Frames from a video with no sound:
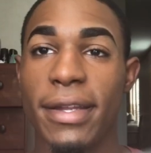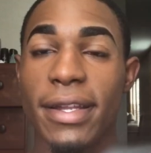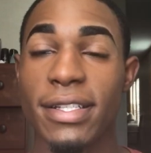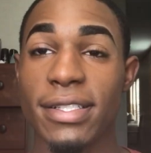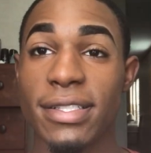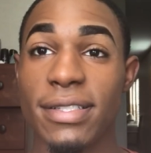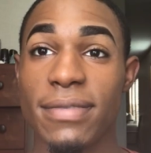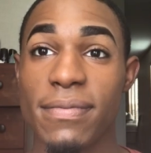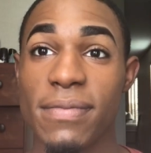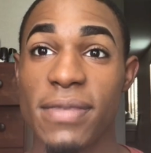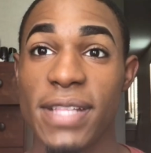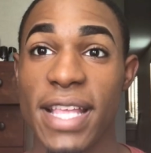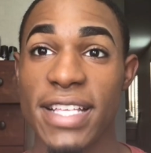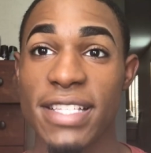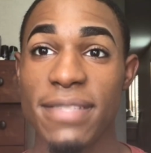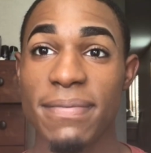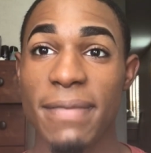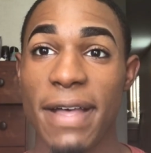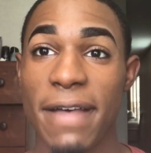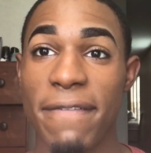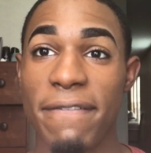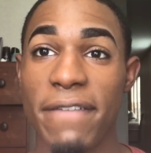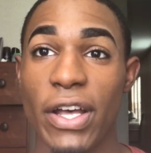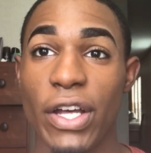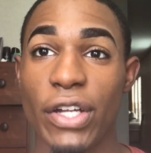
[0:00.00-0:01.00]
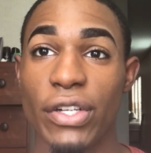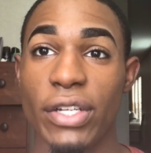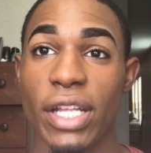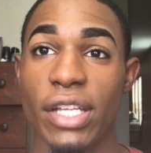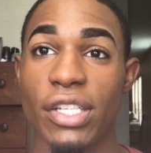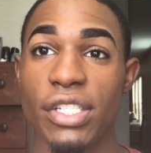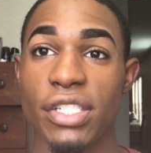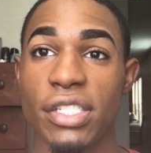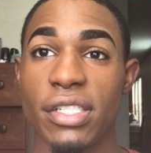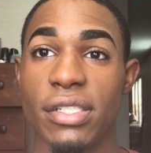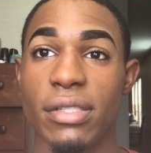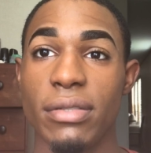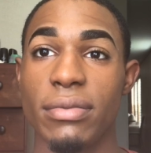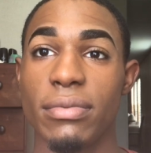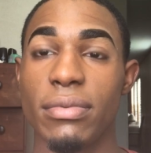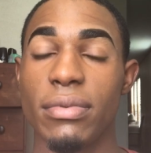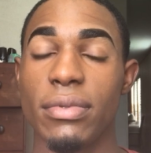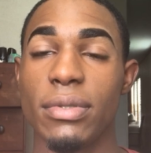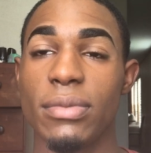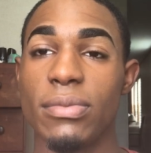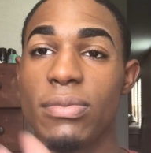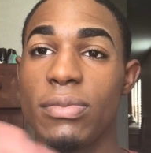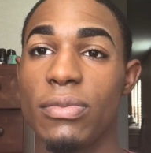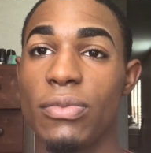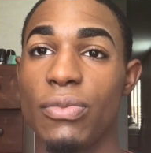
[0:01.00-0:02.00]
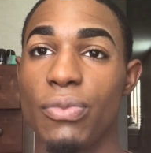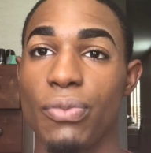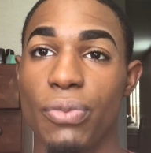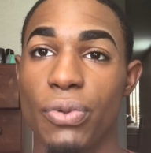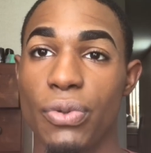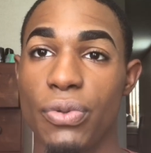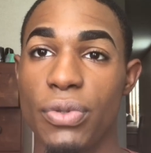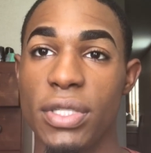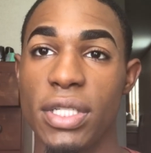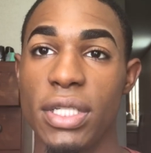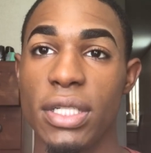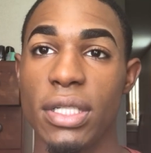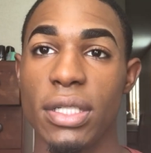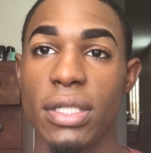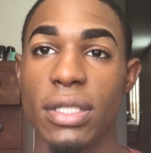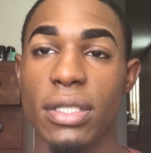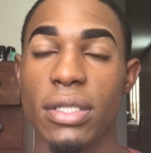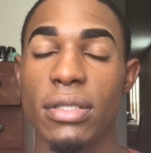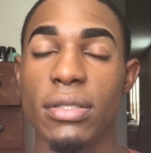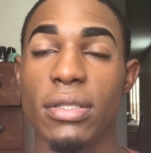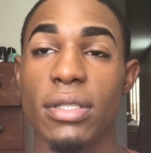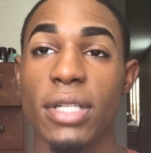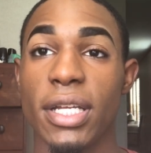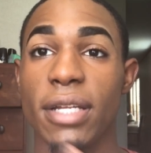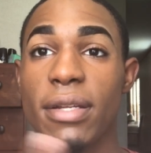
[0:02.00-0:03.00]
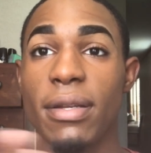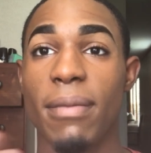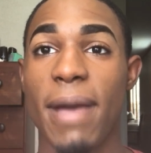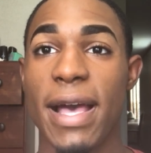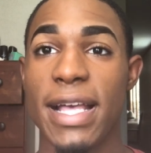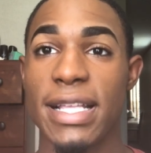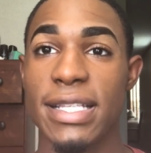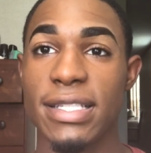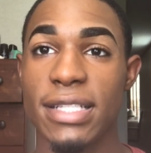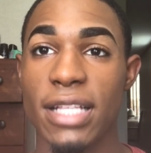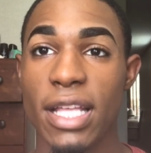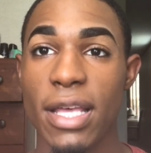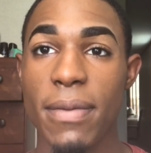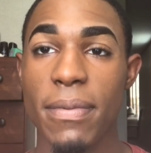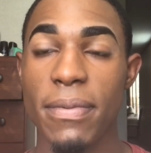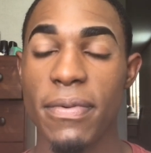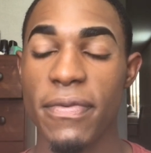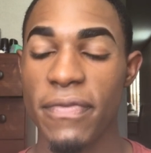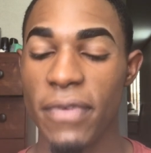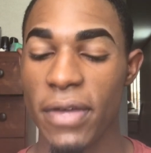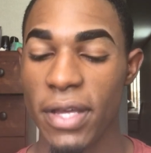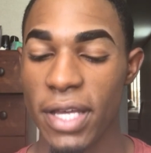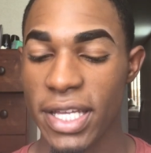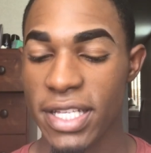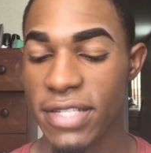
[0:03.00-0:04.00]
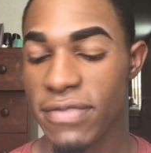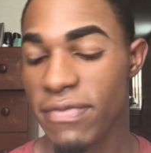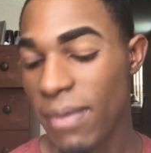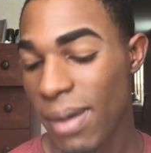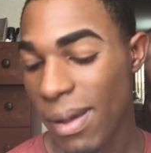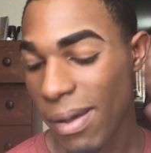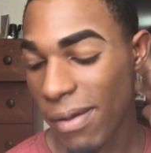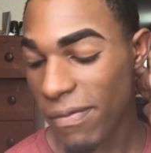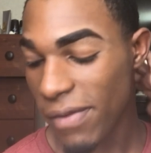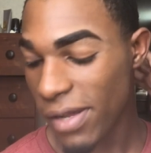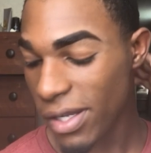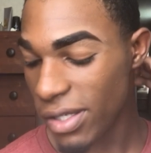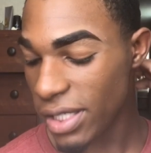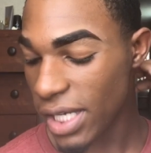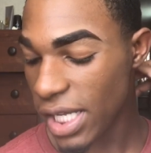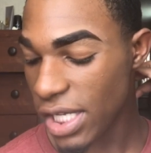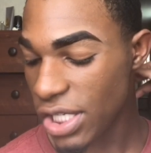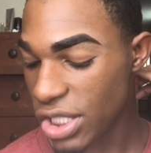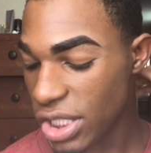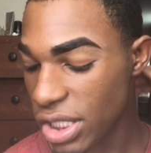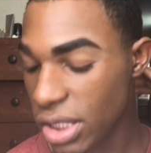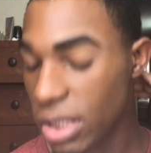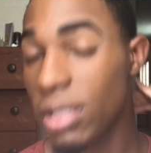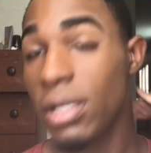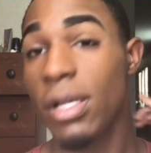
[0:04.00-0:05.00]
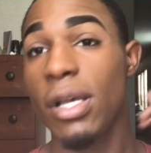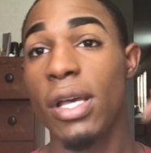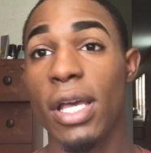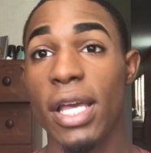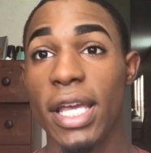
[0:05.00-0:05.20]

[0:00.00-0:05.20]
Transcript: and that's my foundation routine and my step as for my foundation.